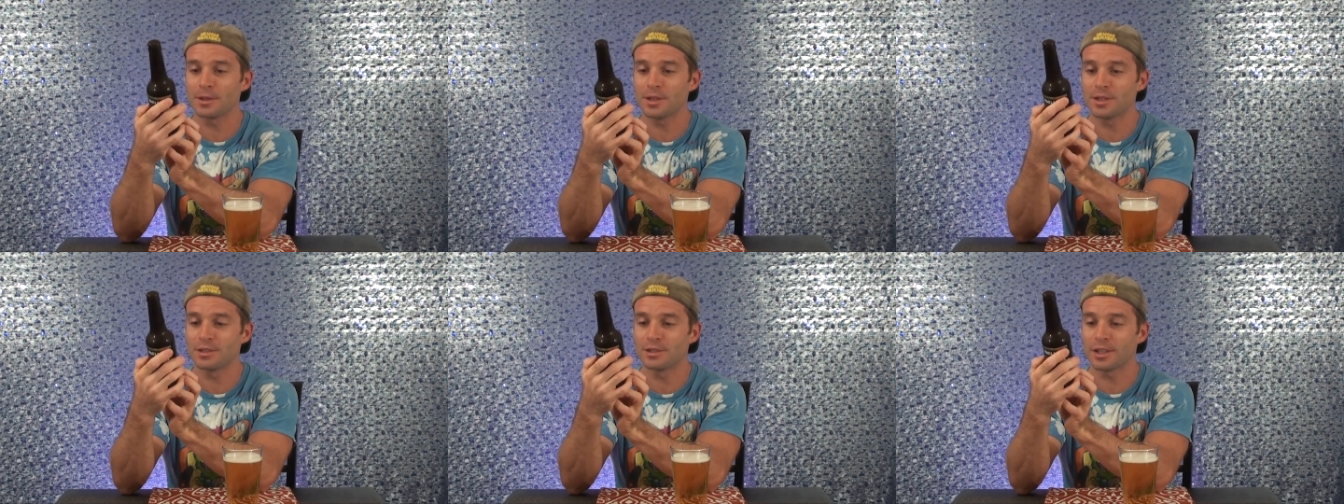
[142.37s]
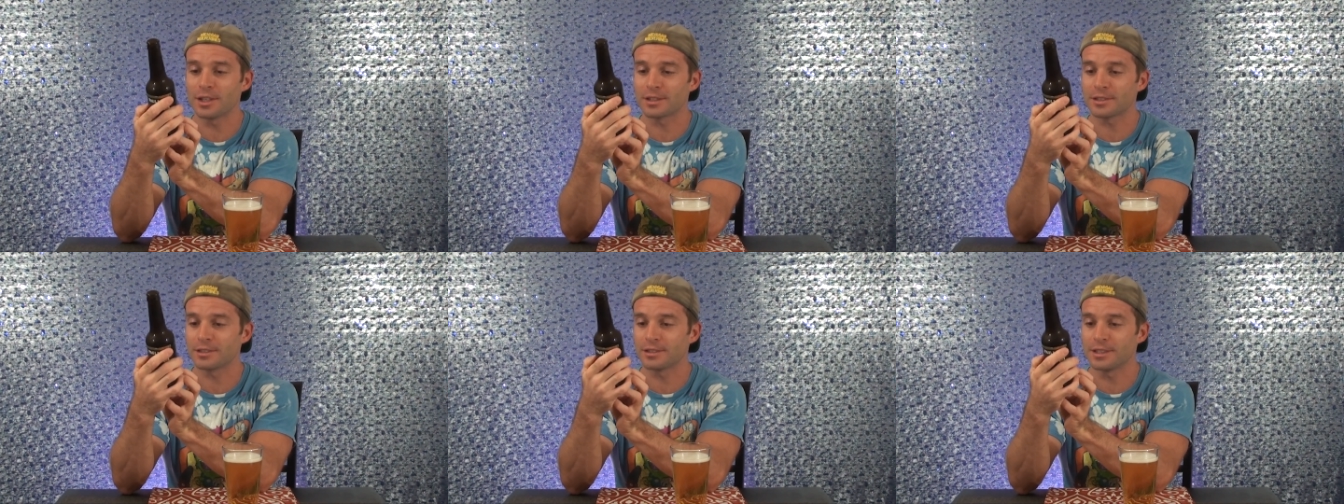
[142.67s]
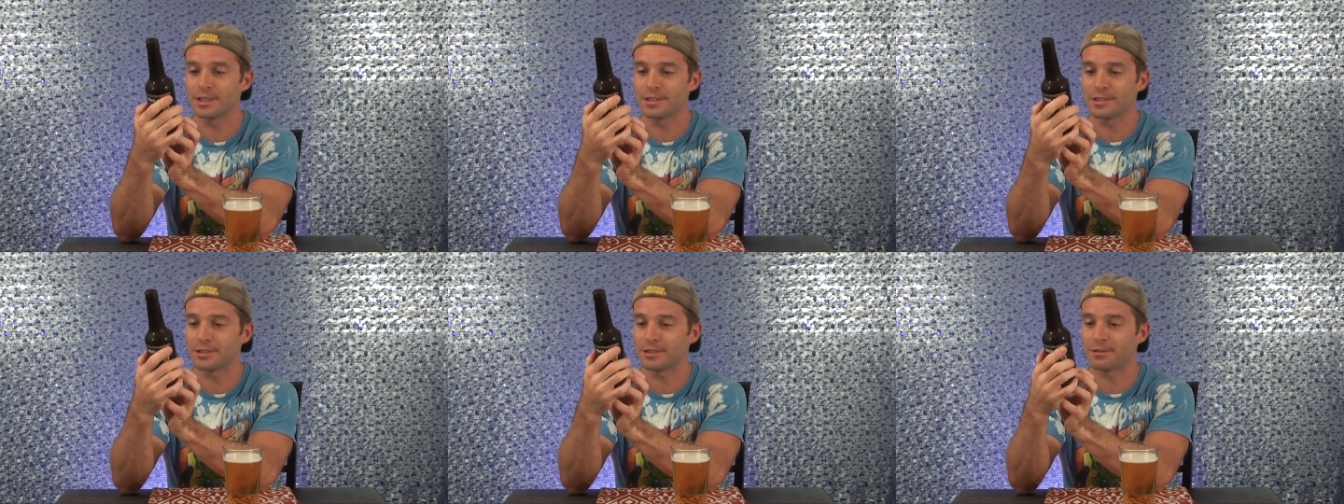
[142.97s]

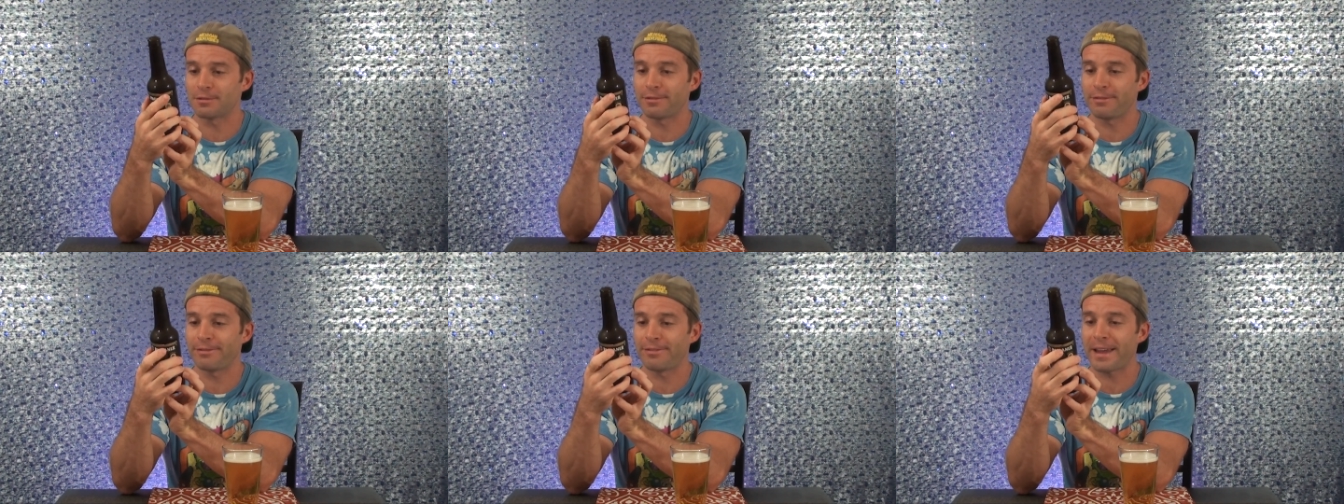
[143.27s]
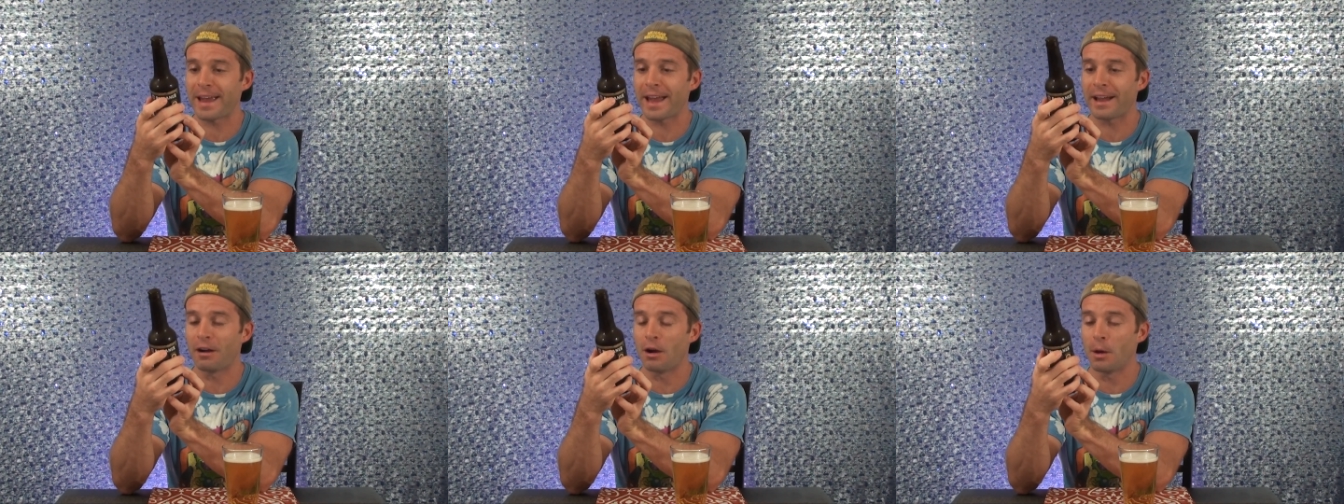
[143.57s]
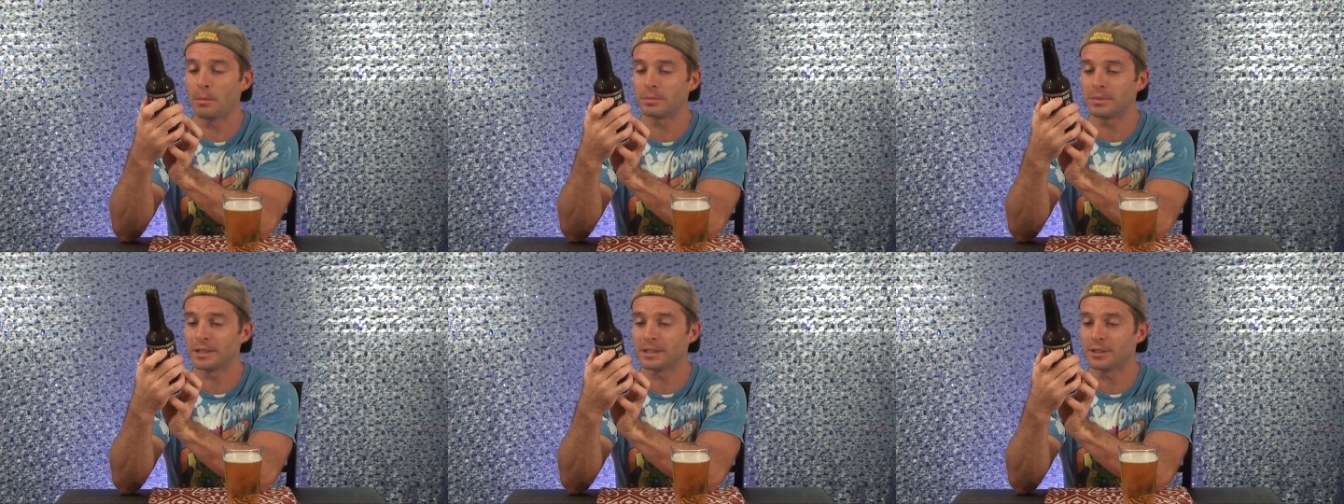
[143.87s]
These fat
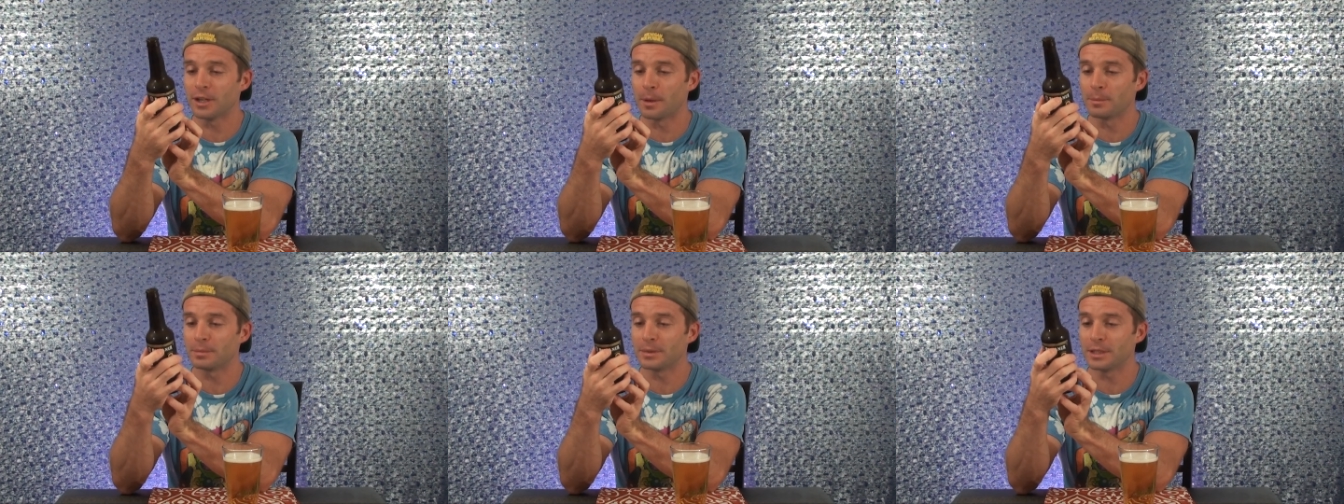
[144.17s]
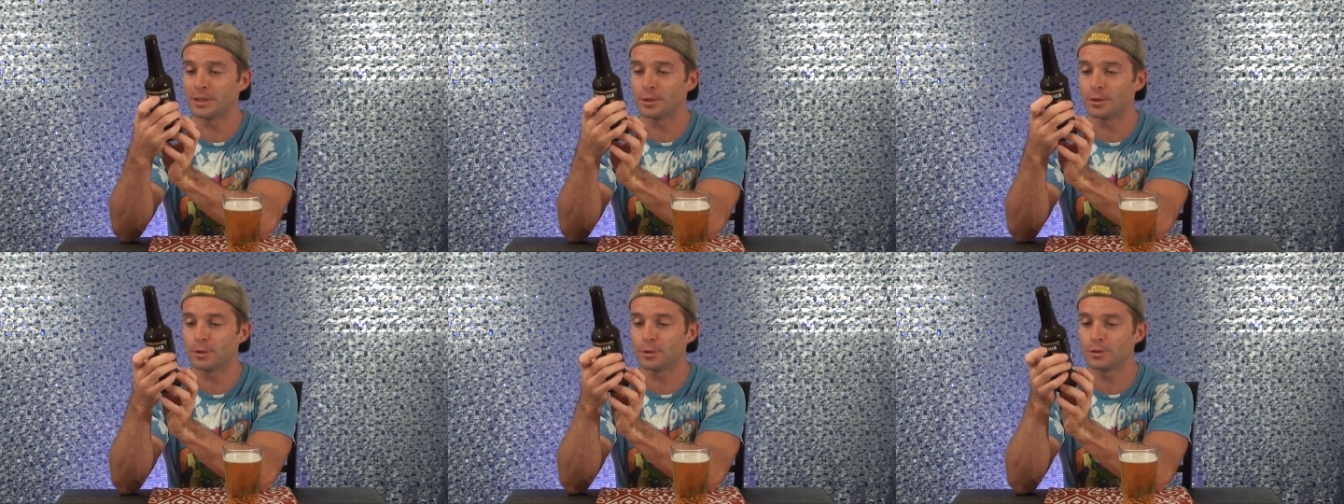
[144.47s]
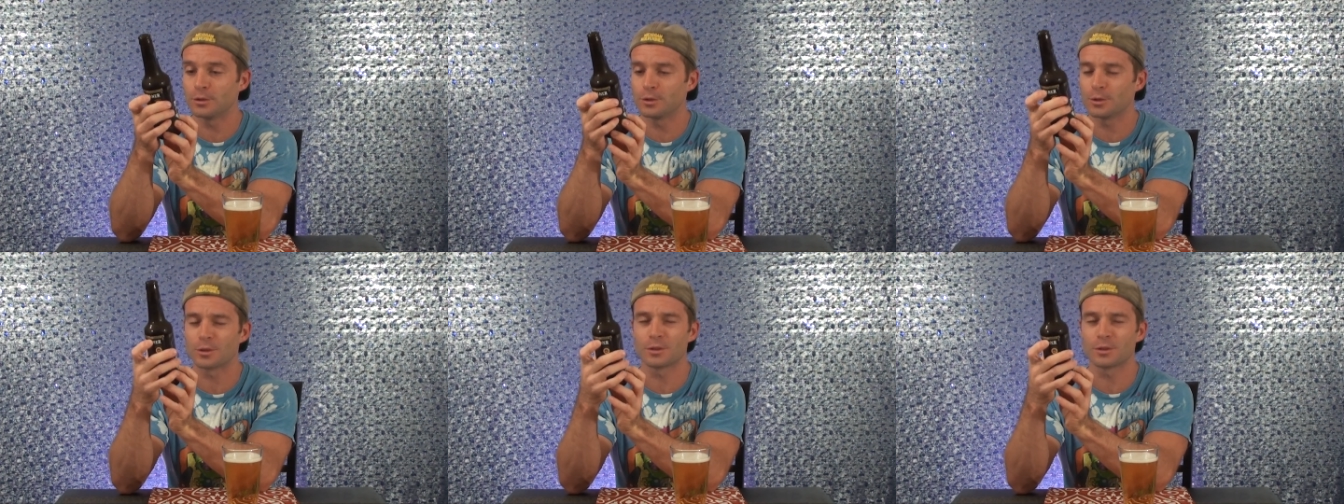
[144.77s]
Humpty Dumpty dudes,